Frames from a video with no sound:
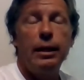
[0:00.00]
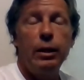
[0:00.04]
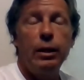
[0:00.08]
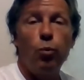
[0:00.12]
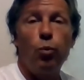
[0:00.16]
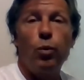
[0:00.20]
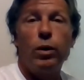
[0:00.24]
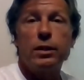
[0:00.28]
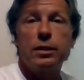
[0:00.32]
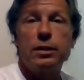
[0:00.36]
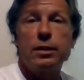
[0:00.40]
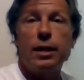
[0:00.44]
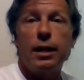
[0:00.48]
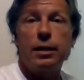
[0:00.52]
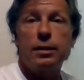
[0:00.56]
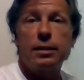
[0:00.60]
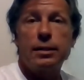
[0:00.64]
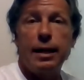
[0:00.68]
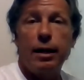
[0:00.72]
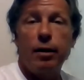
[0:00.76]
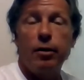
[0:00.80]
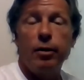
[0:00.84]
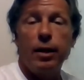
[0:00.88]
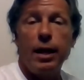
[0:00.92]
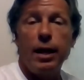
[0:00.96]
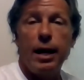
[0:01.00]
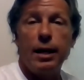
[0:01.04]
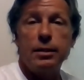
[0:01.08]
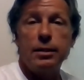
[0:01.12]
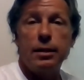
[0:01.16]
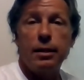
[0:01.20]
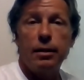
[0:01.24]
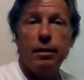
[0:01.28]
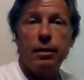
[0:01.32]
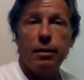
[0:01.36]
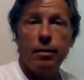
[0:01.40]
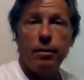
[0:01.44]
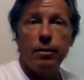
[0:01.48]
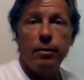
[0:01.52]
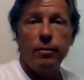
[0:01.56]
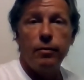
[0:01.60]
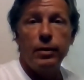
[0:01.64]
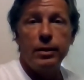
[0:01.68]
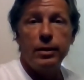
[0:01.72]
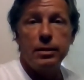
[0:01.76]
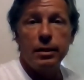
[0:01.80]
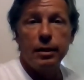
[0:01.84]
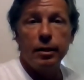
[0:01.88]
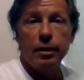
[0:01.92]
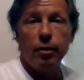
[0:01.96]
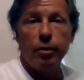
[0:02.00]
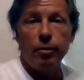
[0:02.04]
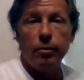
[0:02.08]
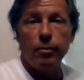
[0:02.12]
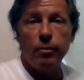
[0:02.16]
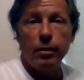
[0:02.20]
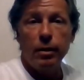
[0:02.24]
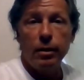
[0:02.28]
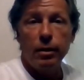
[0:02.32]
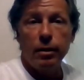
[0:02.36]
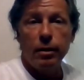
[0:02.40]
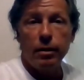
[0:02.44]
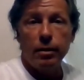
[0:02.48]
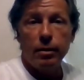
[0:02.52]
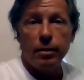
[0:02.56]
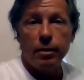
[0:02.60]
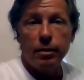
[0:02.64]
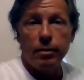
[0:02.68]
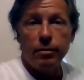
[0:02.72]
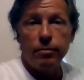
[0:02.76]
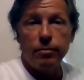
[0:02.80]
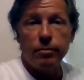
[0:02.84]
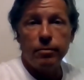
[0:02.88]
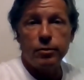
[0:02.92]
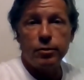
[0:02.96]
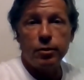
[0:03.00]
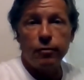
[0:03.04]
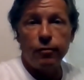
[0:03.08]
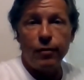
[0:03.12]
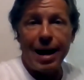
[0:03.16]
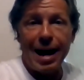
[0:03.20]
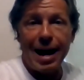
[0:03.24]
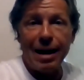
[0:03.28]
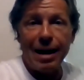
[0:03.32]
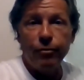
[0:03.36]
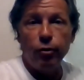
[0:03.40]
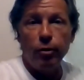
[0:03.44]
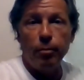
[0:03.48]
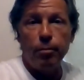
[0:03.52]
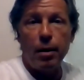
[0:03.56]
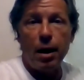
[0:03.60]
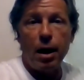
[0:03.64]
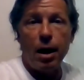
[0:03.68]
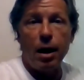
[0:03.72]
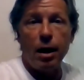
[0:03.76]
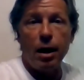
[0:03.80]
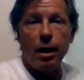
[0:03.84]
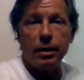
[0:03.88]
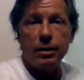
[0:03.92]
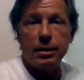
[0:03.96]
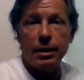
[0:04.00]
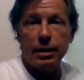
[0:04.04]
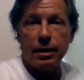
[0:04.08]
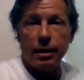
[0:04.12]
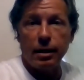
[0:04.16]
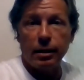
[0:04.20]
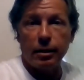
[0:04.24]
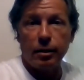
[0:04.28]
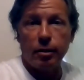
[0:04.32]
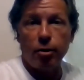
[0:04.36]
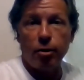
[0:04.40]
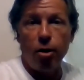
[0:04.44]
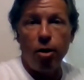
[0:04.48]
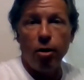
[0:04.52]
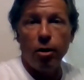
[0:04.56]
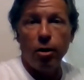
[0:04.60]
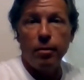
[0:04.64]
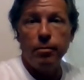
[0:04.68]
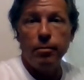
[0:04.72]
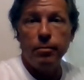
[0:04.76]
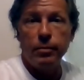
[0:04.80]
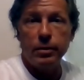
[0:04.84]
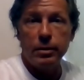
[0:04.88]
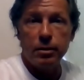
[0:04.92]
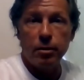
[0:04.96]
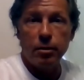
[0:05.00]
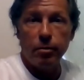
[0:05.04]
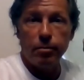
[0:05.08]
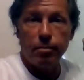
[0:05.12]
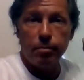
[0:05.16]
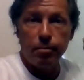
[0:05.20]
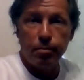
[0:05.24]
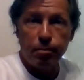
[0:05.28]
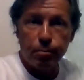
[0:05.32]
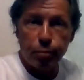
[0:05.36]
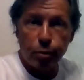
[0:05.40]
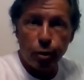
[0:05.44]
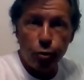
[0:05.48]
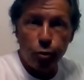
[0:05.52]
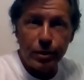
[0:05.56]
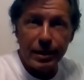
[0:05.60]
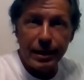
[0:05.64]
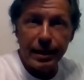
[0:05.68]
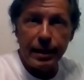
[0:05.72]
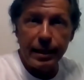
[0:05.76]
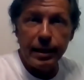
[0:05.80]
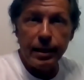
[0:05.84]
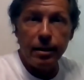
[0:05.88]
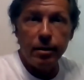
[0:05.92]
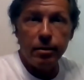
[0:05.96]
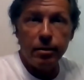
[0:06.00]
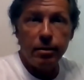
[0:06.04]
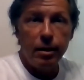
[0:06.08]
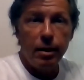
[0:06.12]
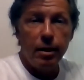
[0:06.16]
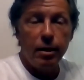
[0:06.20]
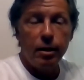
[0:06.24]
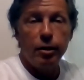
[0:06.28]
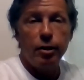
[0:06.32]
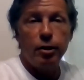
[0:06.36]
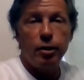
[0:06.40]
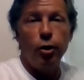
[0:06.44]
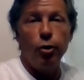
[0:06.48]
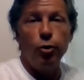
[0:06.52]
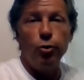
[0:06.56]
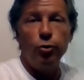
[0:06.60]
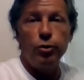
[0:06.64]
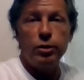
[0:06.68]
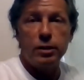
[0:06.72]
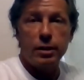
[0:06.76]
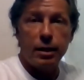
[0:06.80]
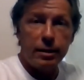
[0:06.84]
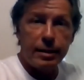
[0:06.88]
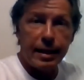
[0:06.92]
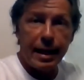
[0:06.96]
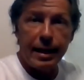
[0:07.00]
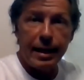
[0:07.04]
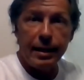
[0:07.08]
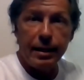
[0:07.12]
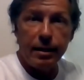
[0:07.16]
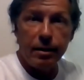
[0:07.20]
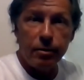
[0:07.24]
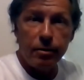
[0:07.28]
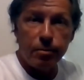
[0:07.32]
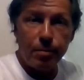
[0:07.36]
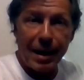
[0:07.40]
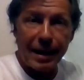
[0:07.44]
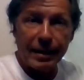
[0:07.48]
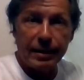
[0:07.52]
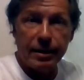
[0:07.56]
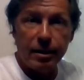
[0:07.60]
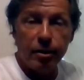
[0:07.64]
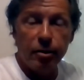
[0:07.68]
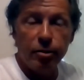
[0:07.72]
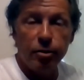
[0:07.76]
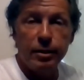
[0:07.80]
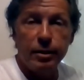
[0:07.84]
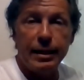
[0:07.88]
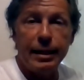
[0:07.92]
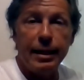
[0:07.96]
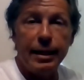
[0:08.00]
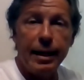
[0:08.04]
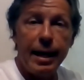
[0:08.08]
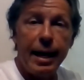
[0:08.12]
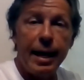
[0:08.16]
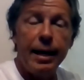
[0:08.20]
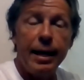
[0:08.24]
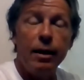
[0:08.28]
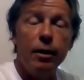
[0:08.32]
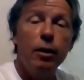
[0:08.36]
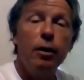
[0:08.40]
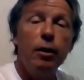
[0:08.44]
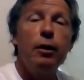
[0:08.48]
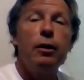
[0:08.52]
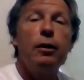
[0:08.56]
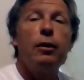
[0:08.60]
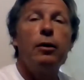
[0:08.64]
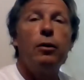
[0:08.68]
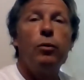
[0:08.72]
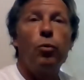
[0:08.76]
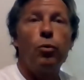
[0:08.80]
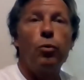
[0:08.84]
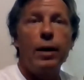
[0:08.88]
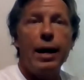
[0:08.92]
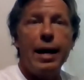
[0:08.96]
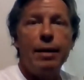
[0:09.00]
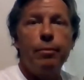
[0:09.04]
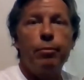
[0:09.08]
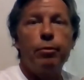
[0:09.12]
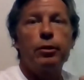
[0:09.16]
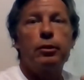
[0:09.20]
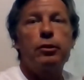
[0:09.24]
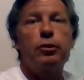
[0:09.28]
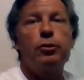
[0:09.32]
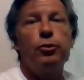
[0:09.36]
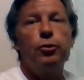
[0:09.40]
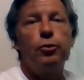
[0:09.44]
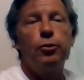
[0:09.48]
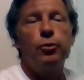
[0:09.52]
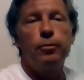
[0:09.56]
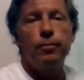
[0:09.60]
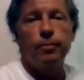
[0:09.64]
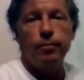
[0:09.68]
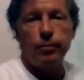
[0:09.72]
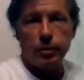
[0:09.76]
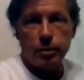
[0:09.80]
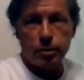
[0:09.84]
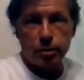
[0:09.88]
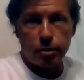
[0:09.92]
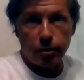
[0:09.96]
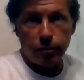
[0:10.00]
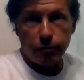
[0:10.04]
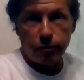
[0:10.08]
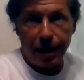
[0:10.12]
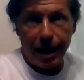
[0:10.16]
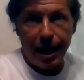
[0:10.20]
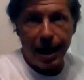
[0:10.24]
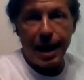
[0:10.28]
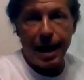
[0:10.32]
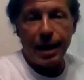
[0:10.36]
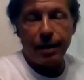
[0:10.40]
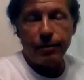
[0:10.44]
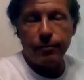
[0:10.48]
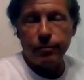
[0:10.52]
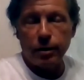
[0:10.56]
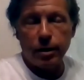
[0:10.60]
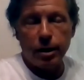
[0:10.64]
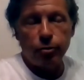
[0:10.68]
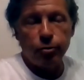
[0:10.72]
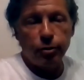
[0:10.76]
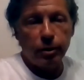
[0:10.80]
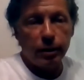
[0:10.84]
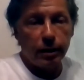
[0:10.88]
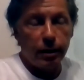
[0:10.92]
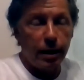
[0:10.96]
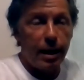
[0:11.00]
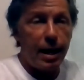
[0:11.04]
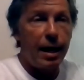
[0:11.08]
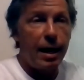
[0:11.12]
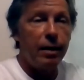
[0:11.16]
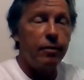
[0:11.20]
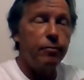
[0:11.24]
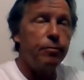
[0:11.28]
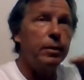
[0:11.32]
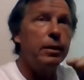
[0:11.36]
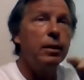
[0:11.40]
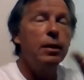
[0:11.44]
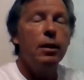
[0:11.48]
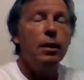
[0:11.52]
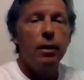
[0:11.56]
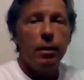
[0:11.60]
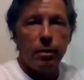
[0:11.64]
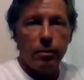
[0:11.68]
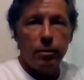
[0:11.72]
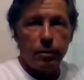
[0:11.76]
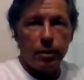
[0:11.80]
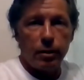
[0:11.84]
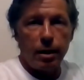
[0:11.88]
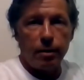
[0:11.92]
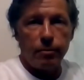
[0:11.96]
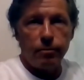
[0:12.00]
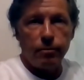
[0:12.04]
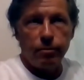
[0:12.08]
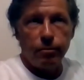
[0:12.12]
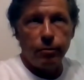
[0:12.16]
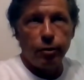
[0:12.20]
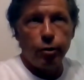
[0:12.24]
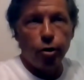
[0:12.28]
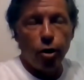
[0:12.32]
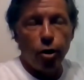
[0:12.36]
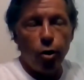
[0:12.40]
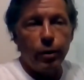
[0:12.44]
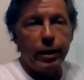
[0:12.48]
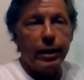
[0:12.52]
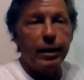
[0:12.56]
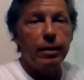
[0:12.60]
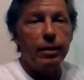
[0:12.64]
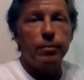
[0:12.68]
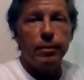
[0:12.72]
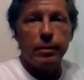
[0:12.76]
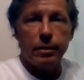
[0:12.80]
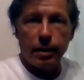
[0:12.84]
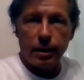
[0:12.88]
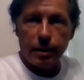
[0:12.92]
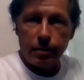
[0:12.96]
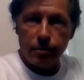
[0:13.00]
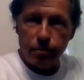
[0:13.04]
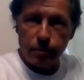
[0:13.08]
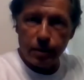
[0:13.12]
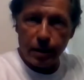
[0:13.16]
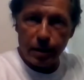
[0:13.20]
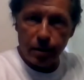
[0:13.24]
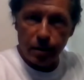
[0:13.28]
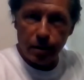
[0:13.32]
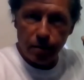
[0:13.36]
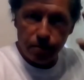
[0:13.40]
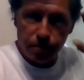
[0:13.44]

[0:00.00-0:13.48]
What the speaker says: he was not sterilizing. These little survival pods, I like to call them, these little protein coats containing bacterial DNA, were able to survive. They're not really alive, but they're not growing, but they